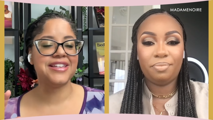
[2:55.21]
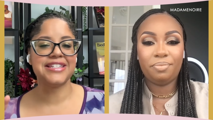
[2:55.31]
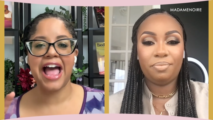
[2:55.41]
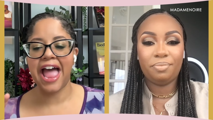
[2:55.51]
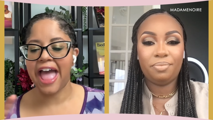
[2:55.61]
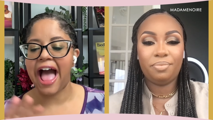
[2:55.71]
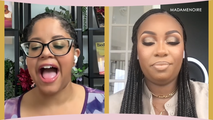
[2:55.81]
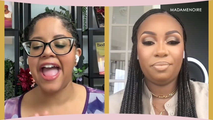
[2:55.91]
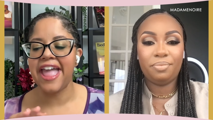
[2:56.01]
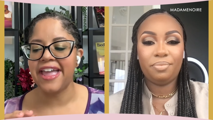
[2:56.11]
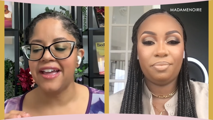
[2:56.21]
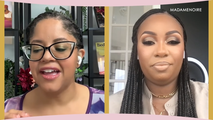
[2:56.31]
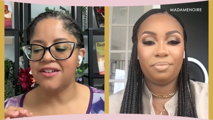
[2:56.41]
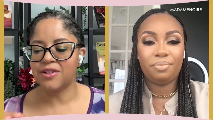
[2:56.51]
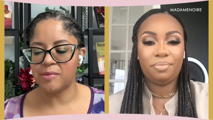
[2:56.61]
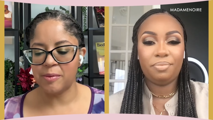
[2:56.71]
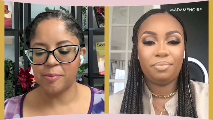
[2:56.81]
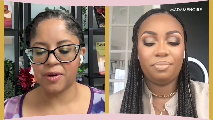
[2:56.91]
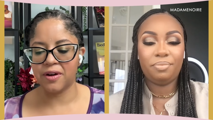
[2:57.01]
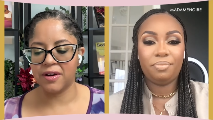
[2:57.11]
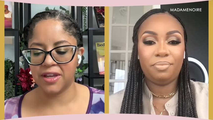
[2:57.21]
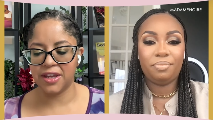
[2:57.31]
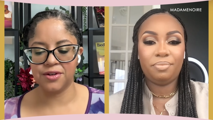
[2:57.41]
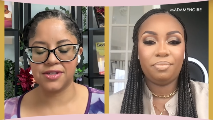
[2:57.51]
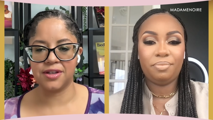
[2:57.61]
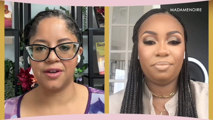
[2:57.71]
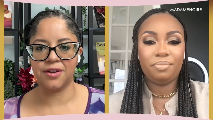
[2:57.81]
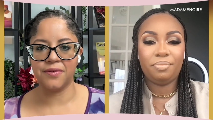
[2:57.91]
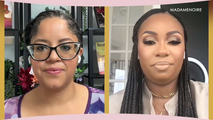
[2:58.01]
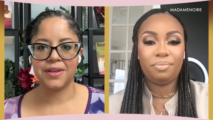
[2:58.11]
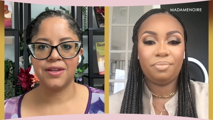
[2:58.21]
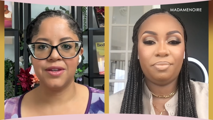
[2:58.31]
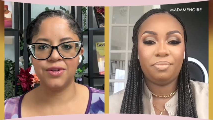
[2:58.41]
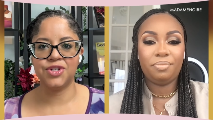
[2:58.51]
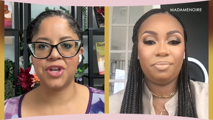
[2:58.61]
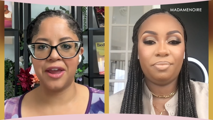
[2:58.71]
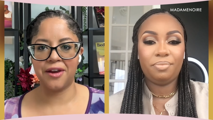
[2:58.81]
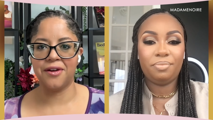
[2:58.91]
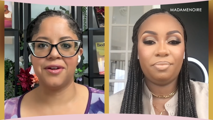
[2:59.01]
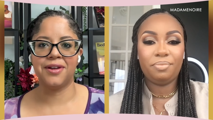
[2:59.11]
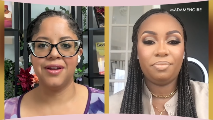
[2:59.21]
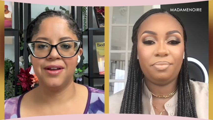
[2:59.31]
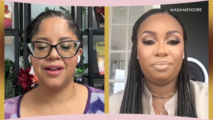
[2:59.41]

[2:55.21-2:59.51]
Speaker 1: is I, I remember years ago, you shared